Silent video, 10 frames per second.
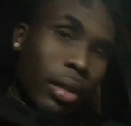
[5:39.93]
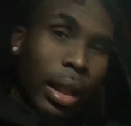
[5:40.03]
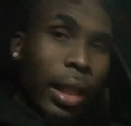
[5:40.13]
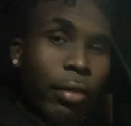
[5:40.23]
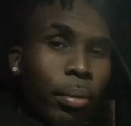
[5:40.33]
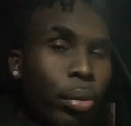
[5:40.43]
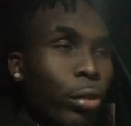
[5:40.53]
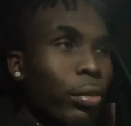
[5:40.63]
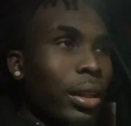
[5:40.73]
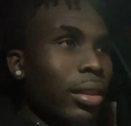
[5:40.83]
I even
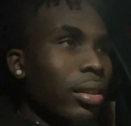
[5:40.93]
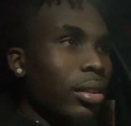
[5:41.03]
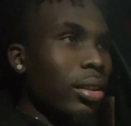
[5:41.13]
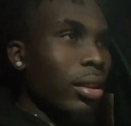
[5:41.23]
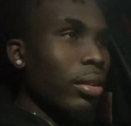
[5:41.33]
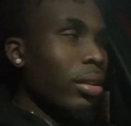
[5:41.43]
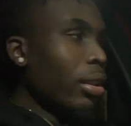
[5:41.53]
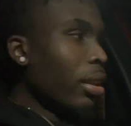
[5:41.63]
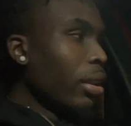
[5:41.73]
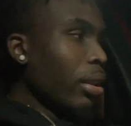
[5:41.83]
proved it. So,
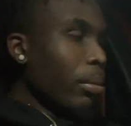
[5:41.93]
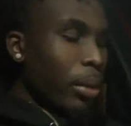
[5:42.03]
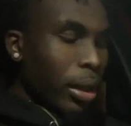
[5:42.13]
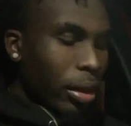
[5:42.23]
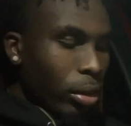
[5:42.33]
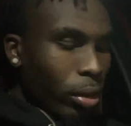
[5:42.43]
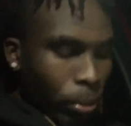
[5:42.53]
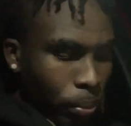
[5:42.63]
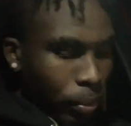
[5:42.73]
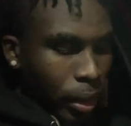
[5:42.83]
but, you know,
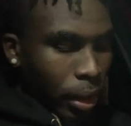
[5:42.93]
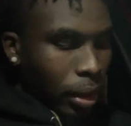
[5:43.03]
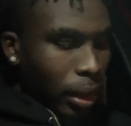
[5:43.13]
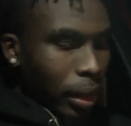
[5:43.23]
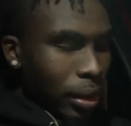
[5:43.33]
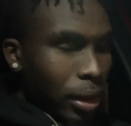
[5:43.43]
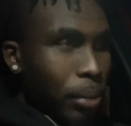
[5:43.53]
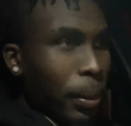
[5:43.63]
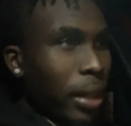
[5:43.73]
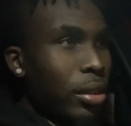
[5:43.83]
like I said, it's
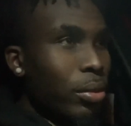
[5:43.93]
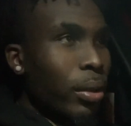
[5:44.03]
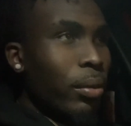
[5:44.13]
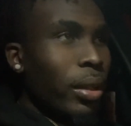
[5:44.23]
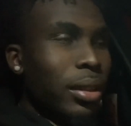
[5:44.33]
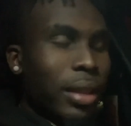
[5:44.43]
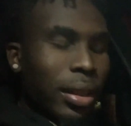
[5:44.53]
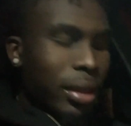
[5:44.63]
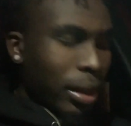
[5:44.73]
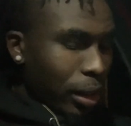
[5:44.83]
back to square one. I just
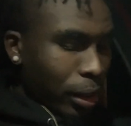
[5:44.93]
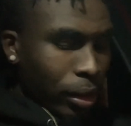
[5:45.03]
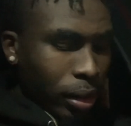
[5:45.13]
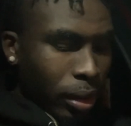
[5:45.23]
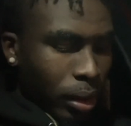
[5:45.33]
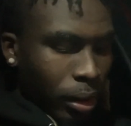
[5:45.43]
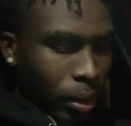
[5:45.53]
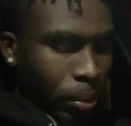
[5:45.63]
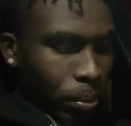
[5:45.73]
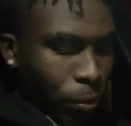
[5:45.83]
got to take care of
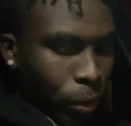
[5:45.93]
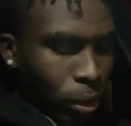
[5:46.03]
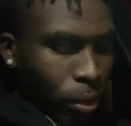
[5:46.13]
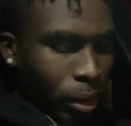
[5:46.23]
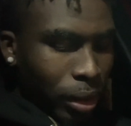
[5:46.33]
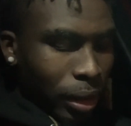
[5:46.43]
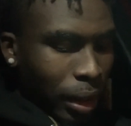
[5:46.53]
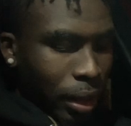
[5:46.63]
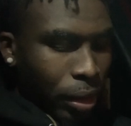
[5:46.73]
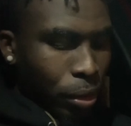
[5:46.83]
the few little things I
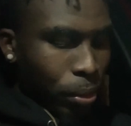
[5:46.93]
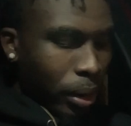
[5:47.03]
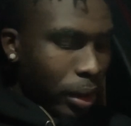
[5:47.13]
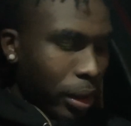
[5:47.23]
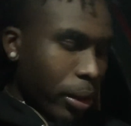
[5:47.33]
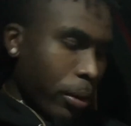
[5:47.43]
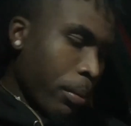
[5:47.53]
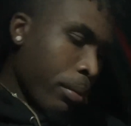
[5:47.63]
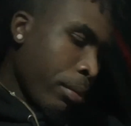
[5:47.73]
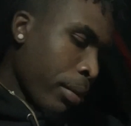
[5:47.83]
got to do right now.
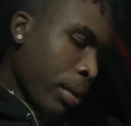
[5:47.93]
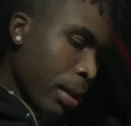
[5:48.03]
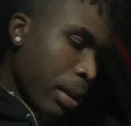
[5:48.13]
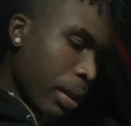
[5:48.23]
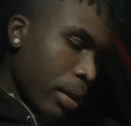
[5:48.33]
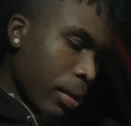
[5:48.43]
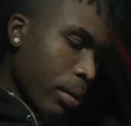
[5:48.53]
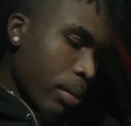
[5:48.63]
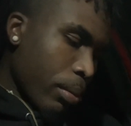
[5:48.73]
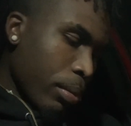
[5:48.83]

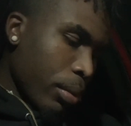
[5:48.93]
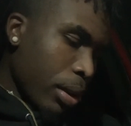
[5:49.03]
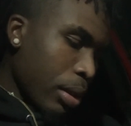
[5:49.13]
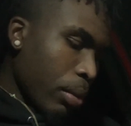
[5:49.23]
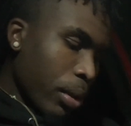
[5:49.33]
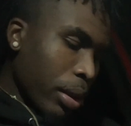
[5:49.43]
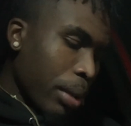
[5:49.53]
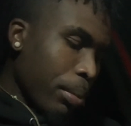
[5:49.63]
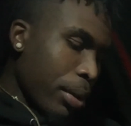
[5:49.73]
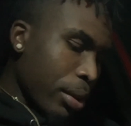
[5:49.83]
And because I want to
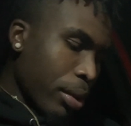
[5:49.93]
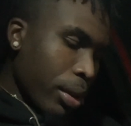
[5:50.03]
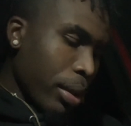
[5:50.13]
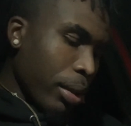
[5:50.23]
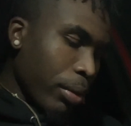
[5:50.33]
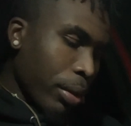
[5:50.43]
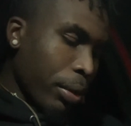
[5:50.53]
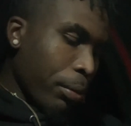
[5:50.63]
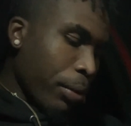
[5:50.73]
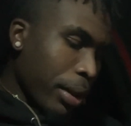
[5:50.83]
keep this car, I want to
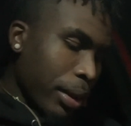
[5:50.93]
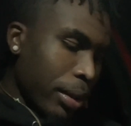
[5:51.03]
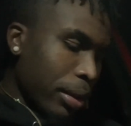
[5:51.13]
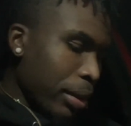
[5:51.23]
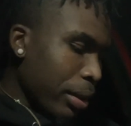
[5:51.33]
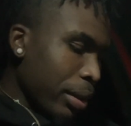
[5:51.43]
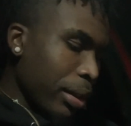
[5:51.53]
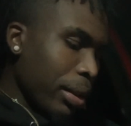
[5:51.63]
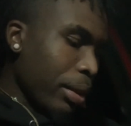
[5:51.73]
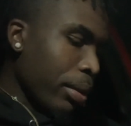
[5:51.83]
refinance this and
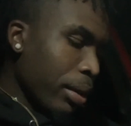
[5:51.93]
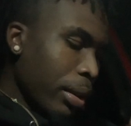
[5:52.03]
then